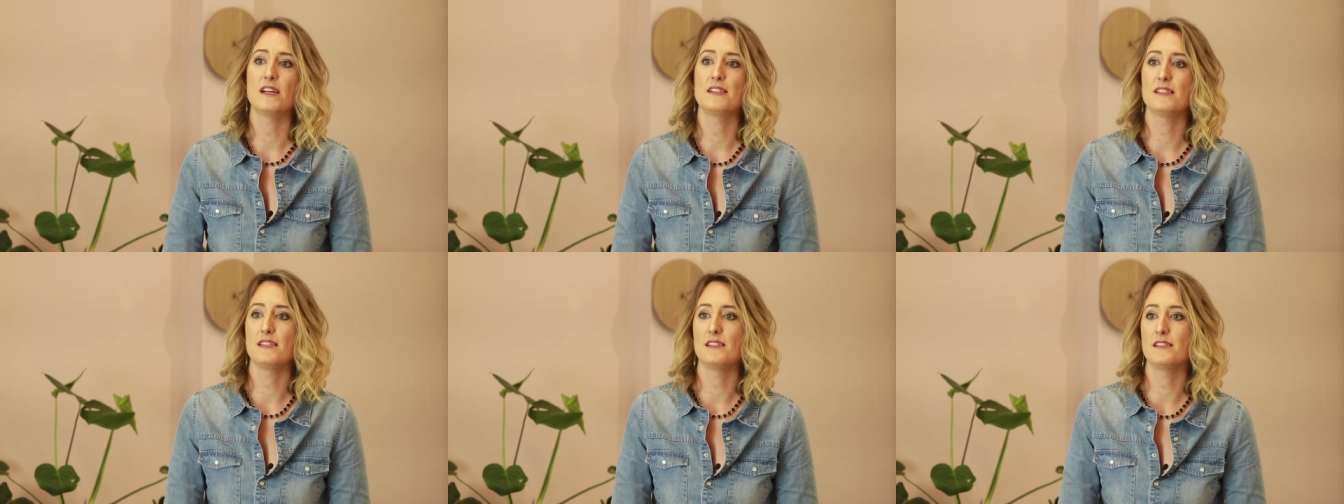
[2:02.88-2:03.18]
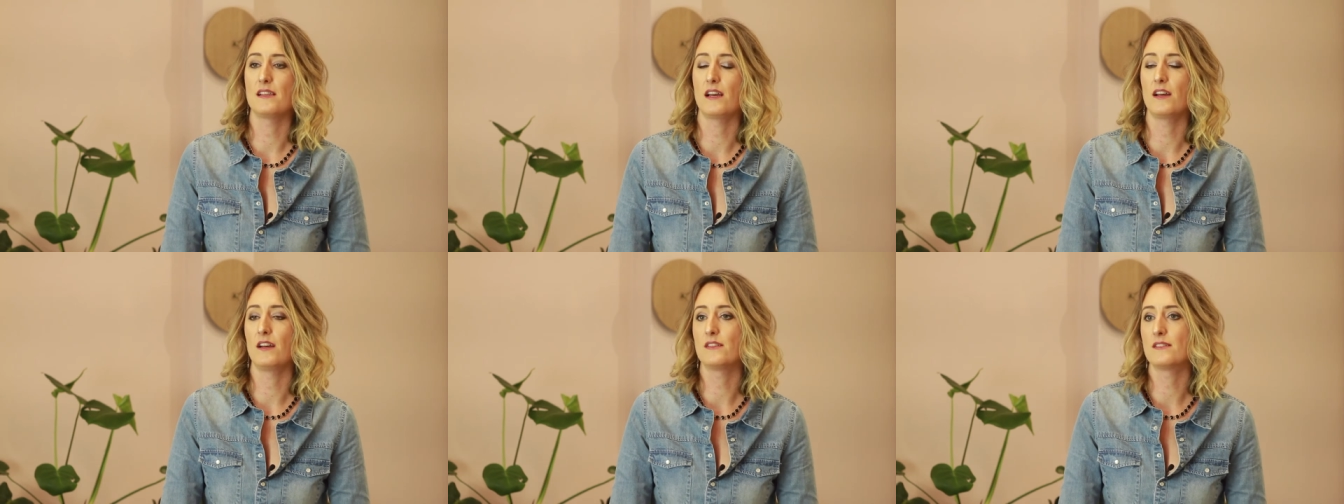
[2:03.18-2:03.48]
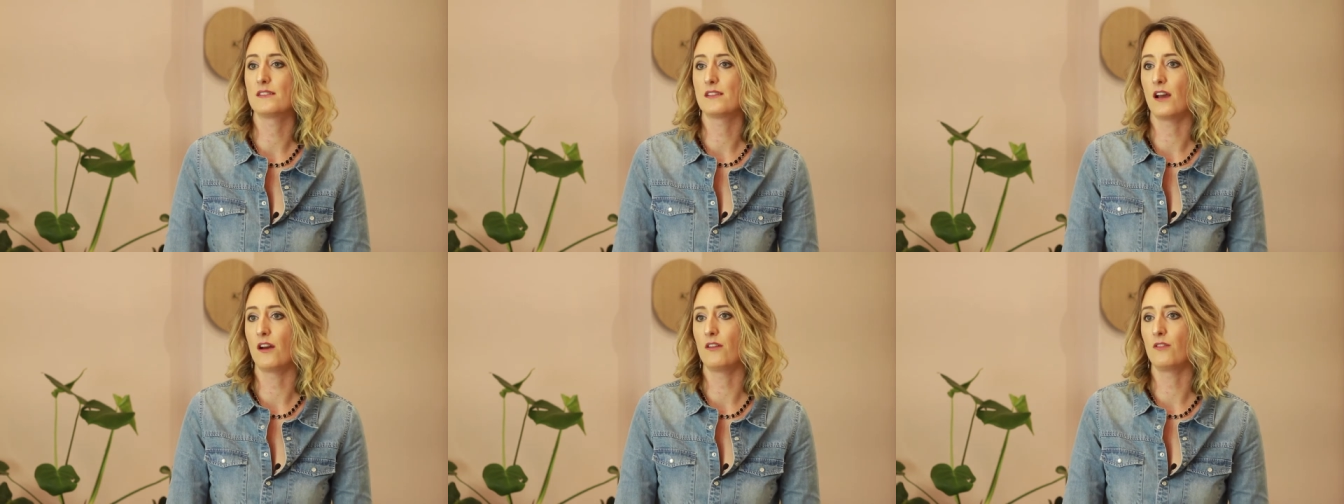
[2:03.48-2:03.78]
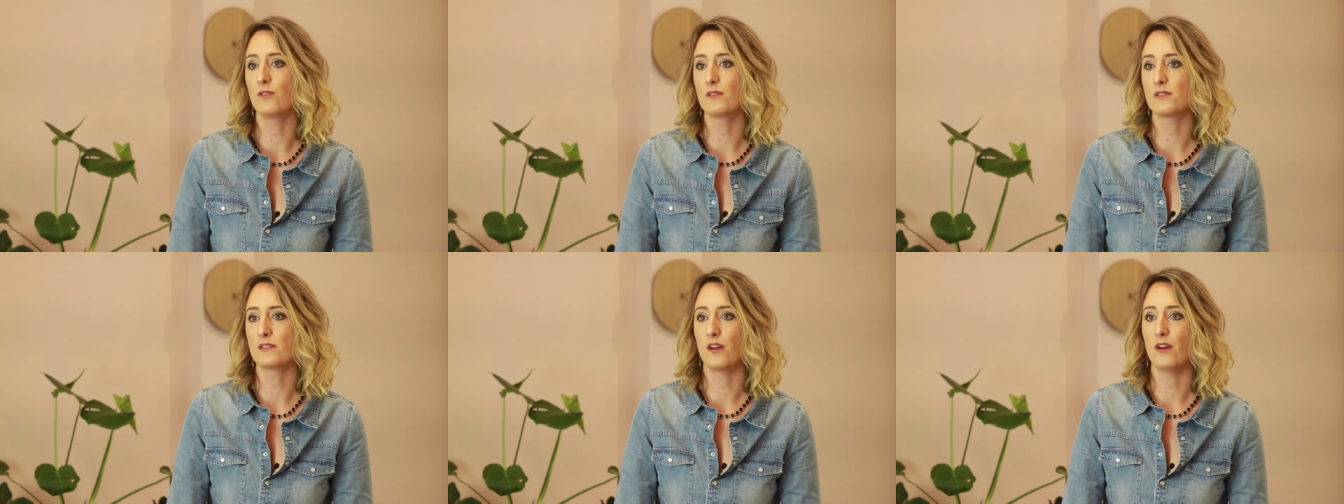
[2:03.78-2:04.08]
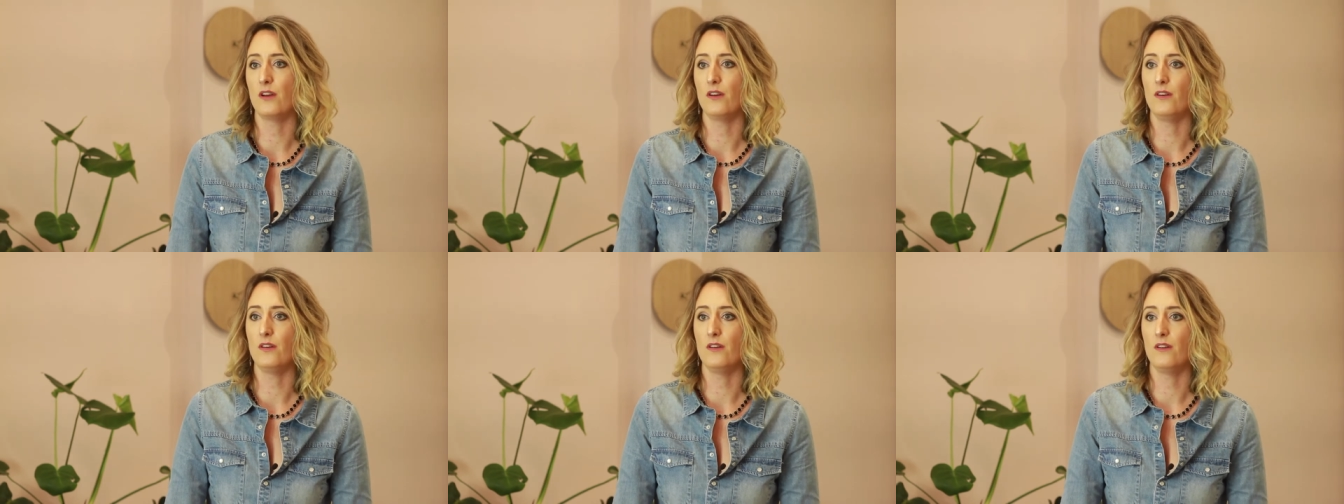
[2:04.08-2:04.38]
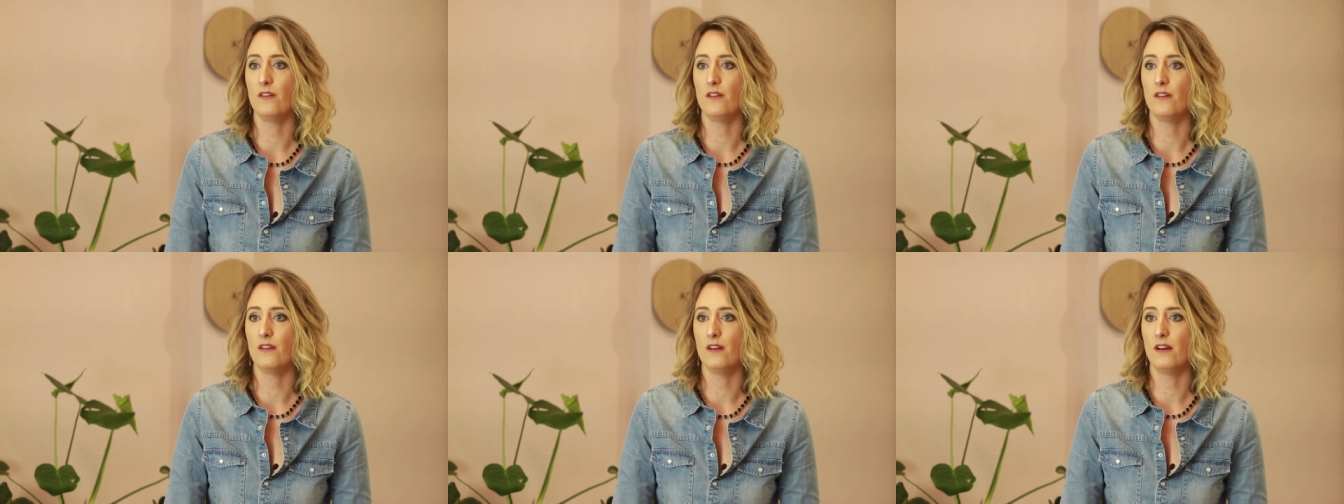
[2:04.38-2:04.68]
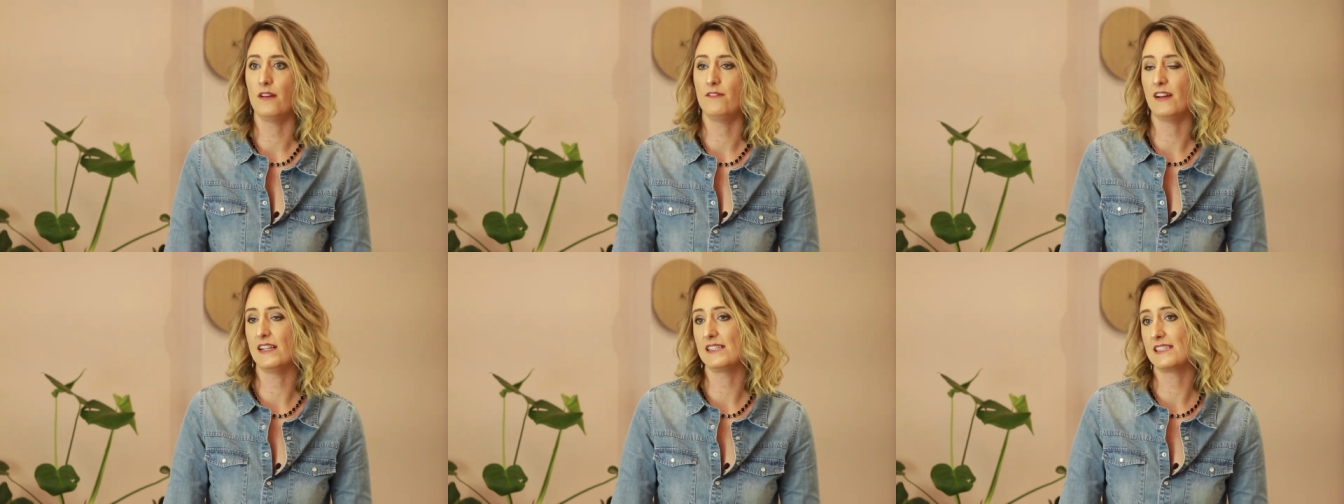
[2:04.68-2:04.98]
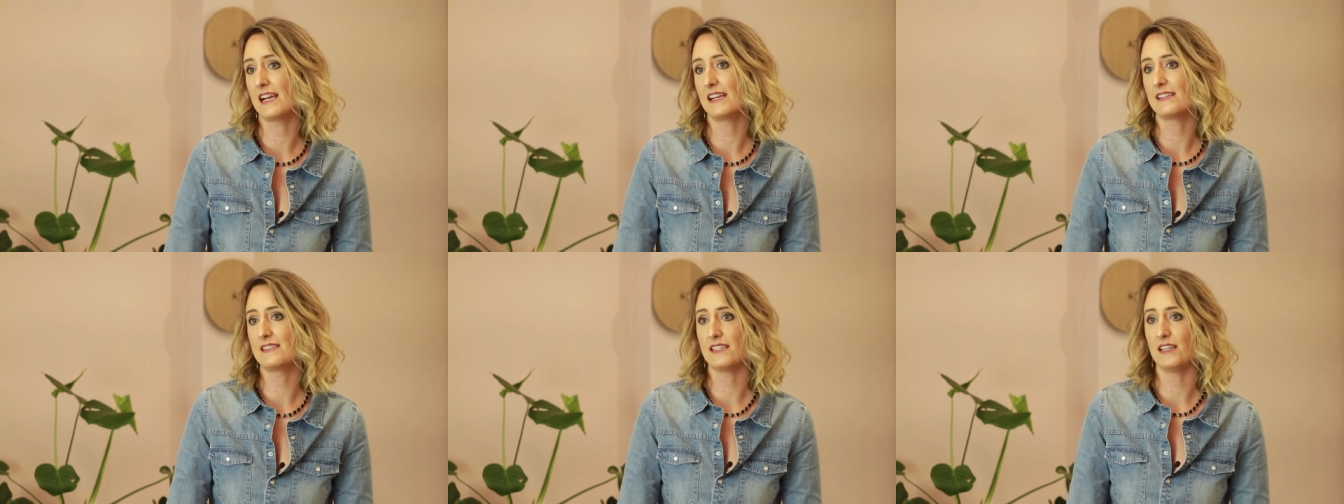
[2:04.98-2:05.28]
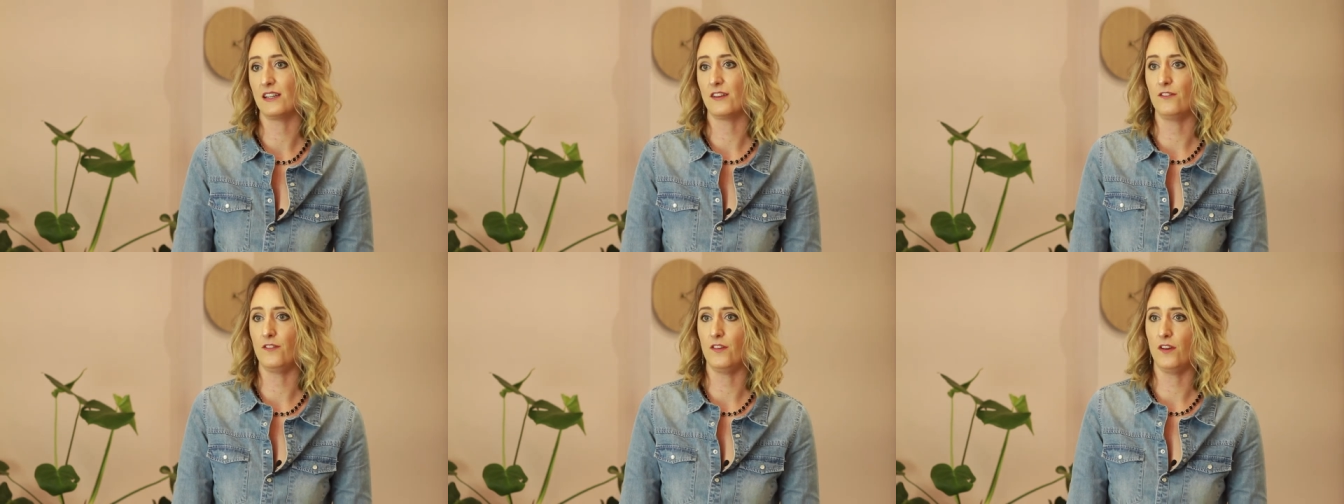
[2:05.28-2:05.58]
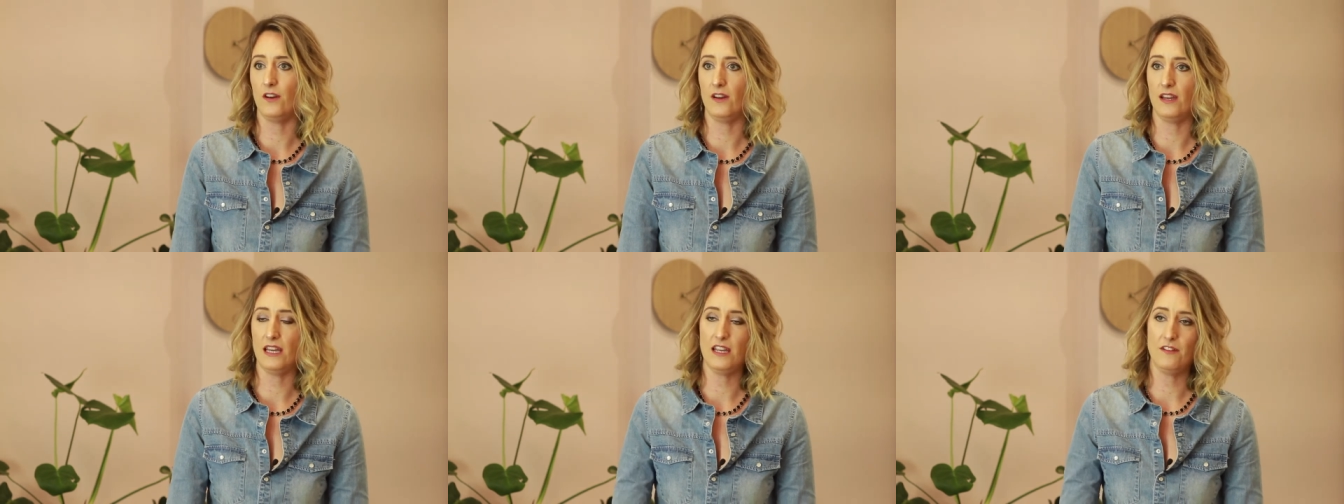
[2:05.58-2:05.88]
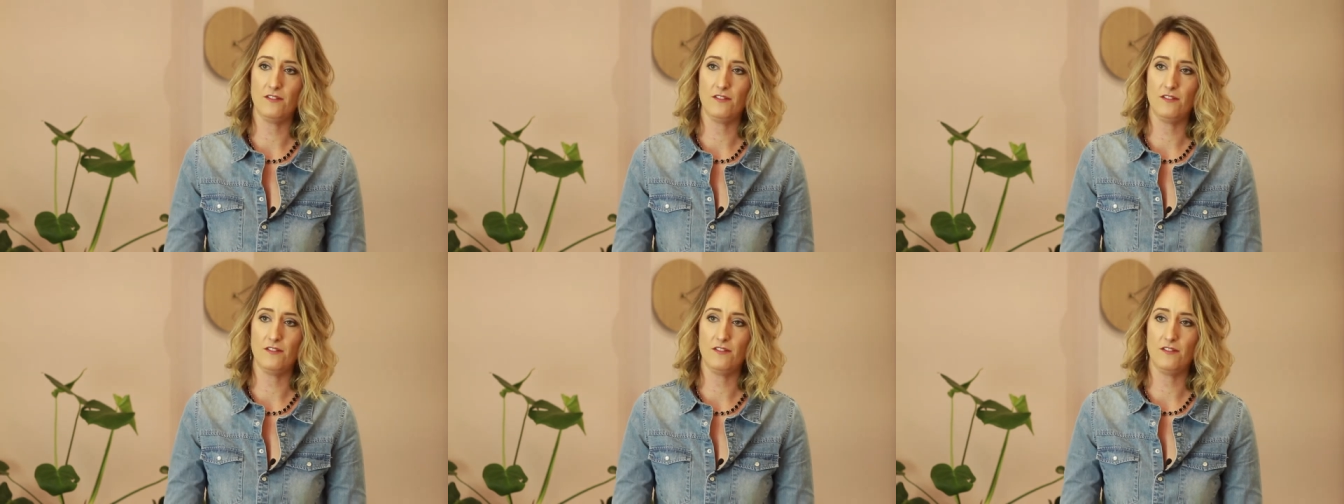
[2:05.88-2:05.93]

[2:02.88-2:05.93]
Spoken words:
dresses that are also fantastic for